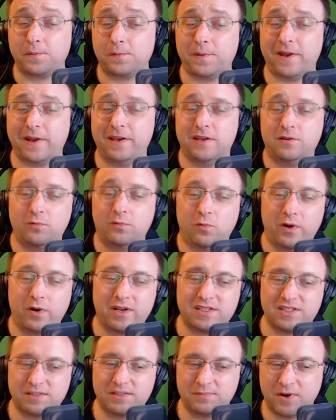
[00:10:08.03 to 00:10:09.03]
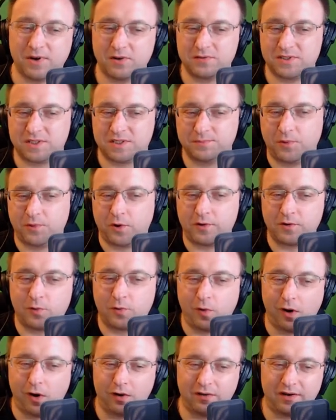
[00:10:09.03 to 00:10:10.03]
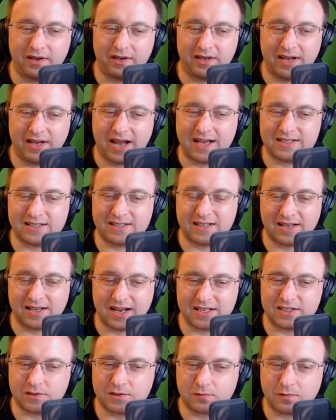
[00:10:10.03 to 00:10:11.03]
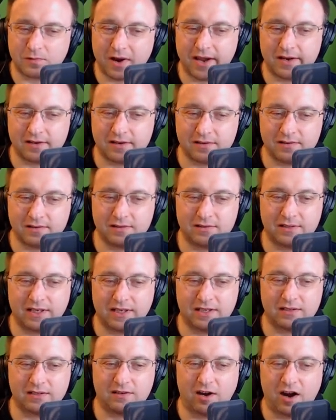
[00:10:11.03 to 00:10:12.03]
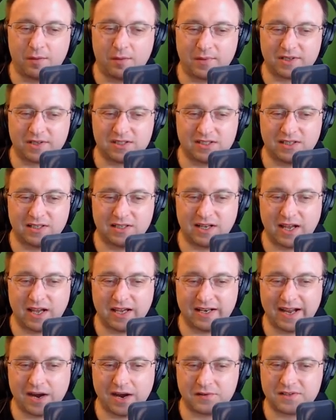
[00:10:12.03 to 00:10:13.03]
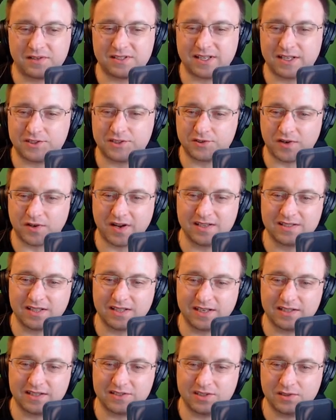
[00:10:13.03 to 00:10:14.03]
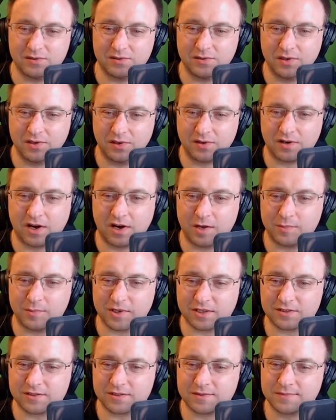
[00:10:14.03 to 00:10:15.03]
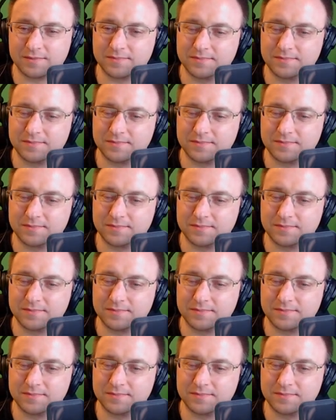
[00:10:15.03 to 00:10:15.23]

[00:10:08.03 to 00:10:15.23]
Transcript: opinion, what is the most important quality as a, as a writer in comics today, and how does that translate to your comics?